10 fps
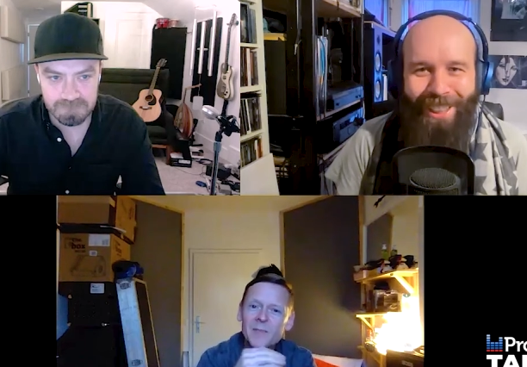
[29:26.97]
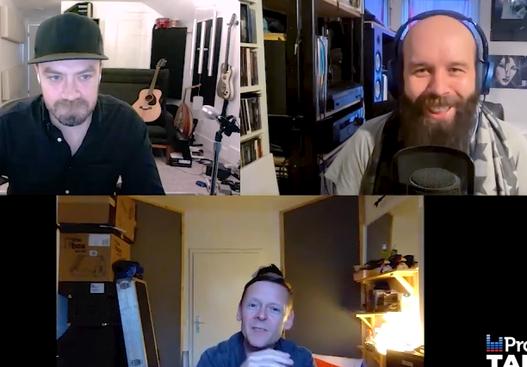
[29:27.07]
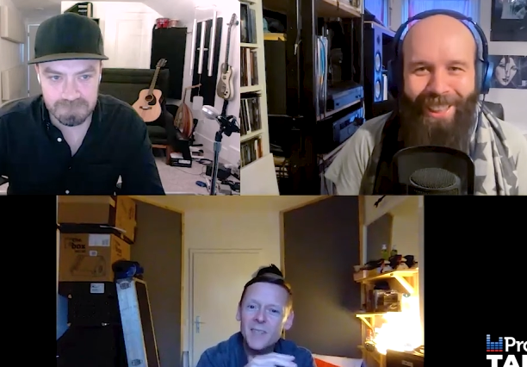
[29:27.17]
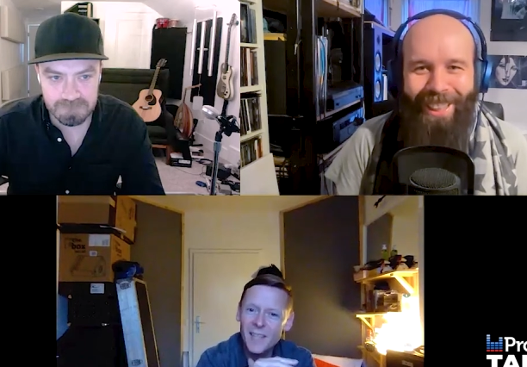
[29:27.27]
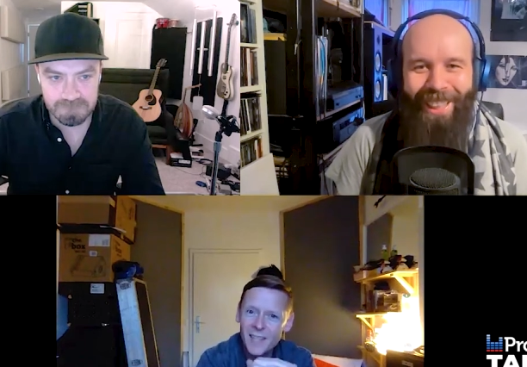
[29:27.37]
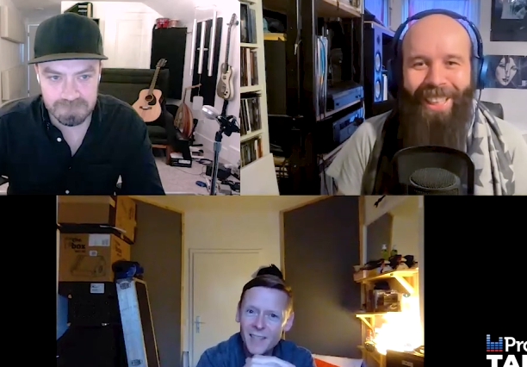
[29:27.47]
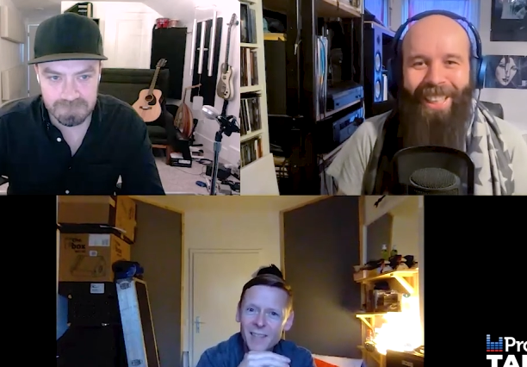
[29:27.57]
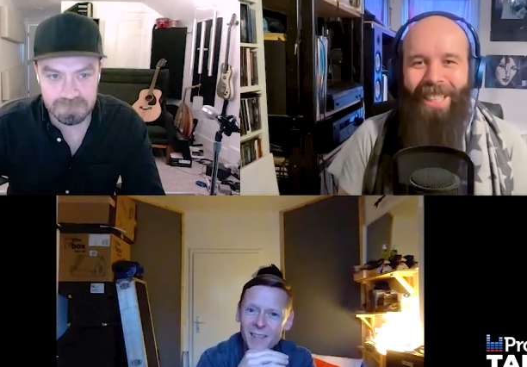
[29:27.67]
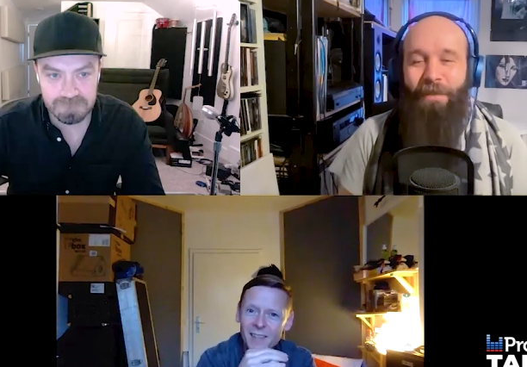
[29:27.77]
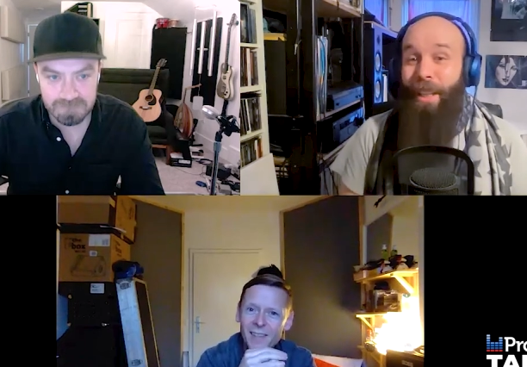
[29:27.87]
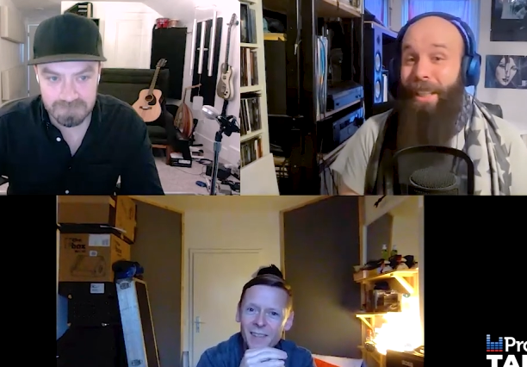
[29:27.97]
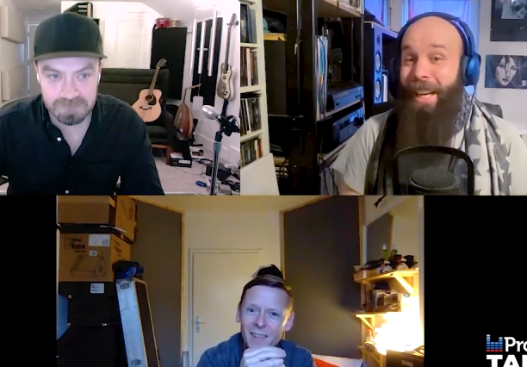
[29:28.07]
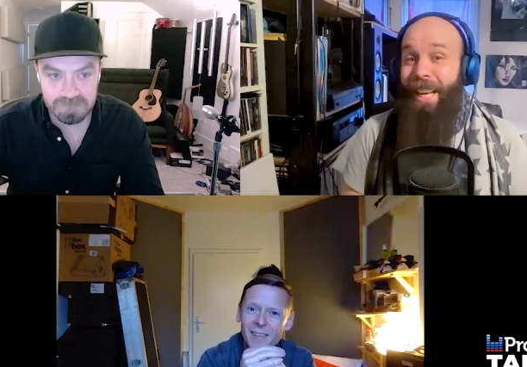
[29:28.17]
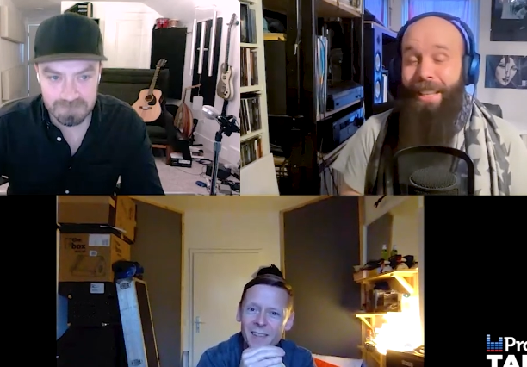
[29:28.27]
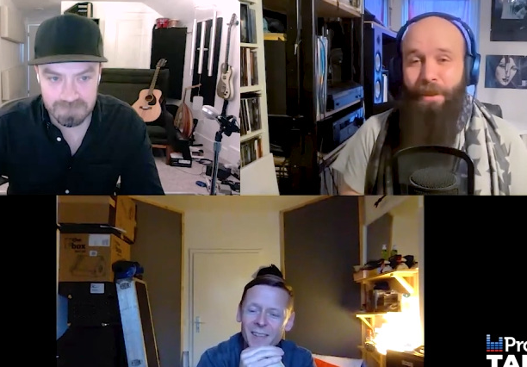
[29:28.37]
Speaker 1: But
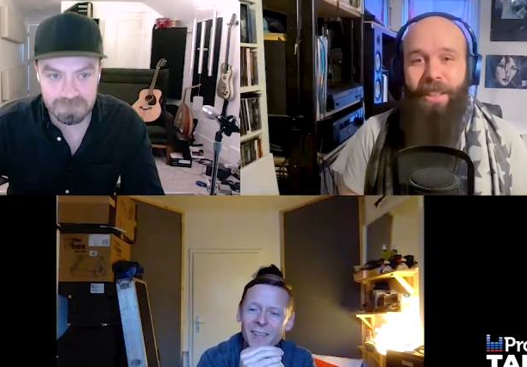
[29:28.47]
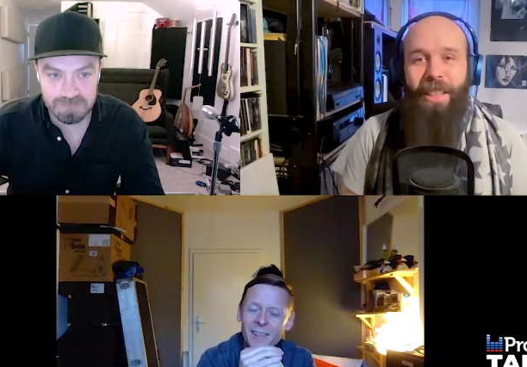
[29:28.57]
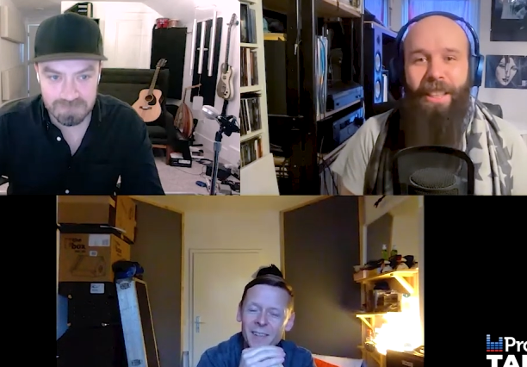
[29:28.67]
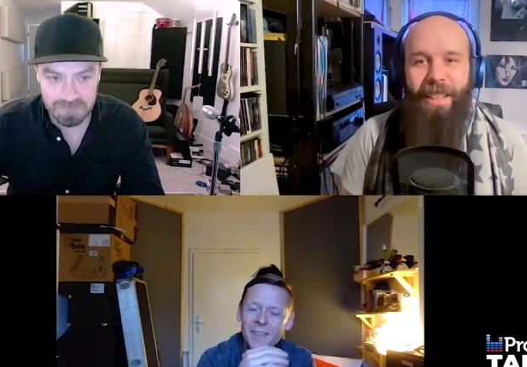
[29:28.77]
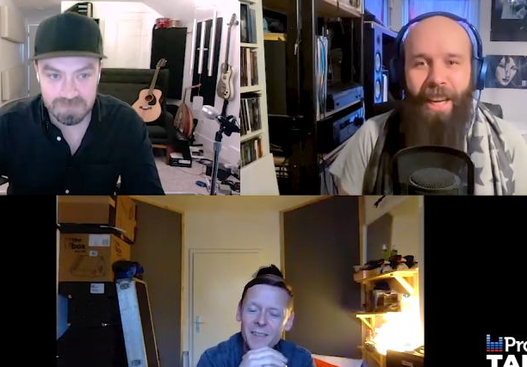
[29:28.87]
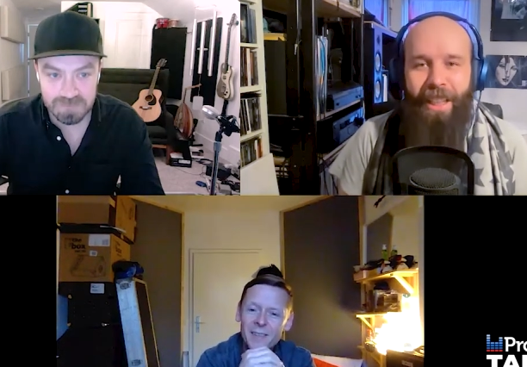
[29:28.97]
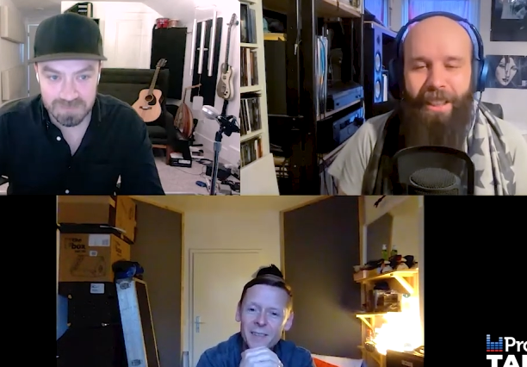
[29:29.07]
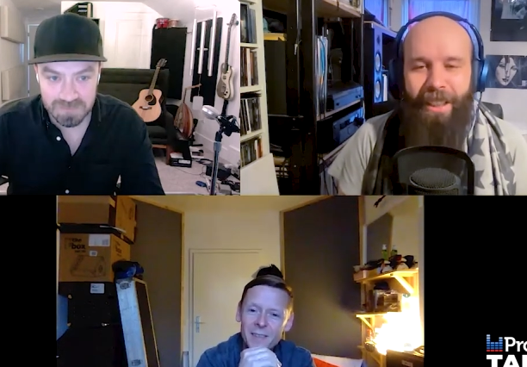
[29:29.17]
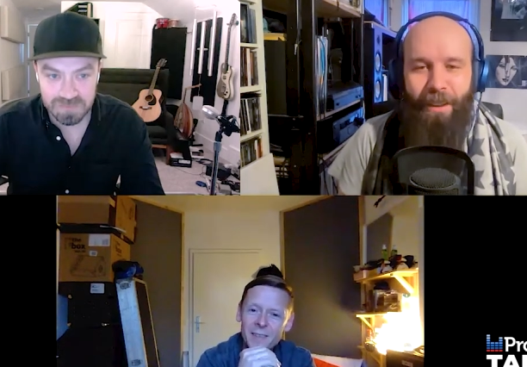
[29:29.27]
yeah, that was King's X.